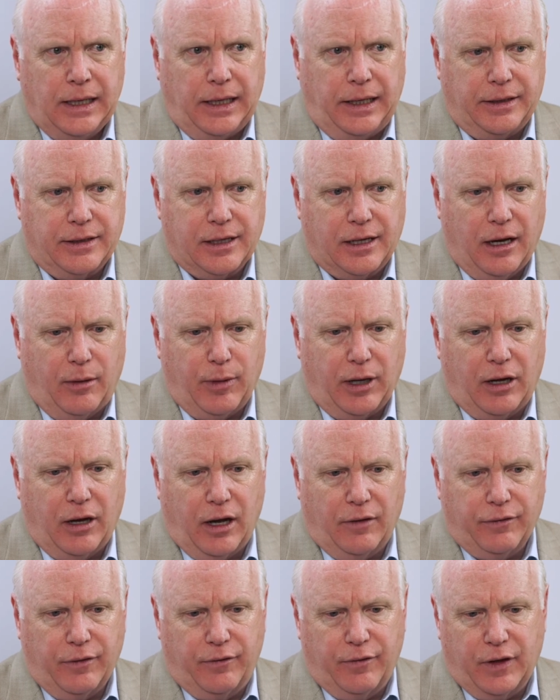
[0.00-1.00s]
It's coming
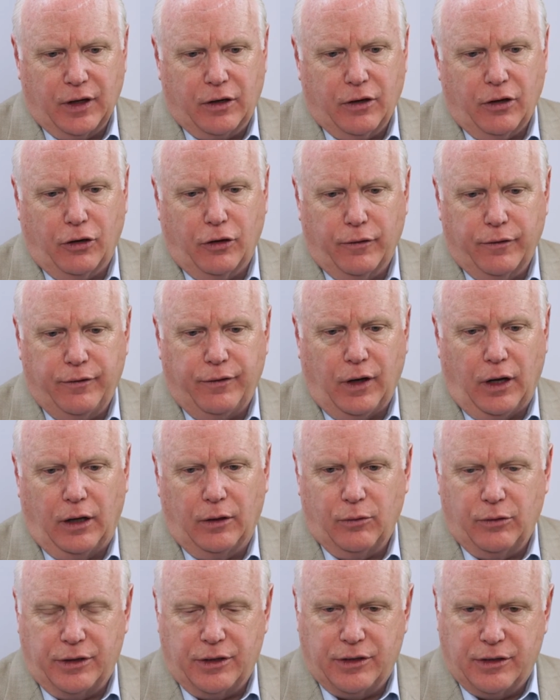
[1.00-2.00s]
off of the Kerr
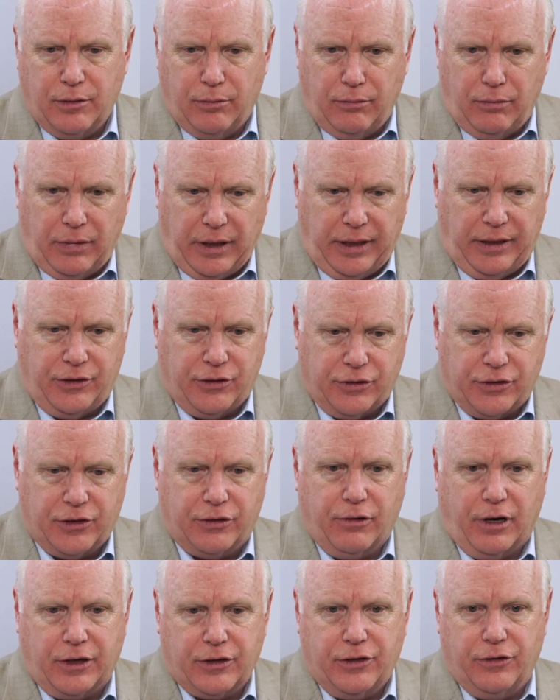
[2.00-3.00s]
Fault, which is a major
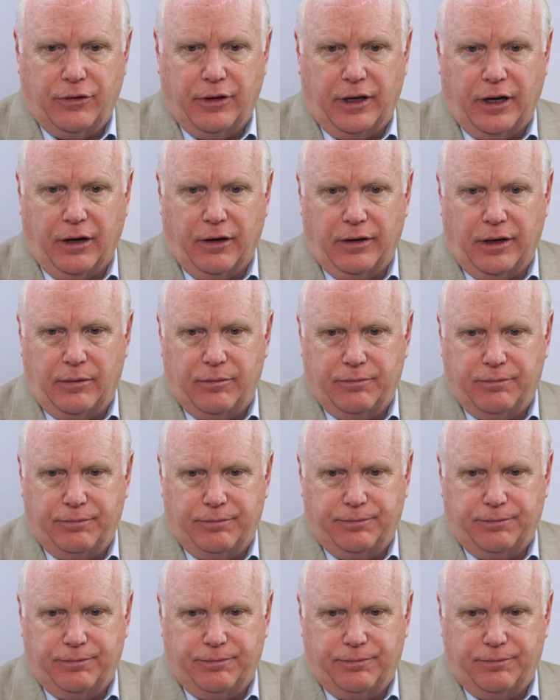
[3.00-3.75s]
structure there that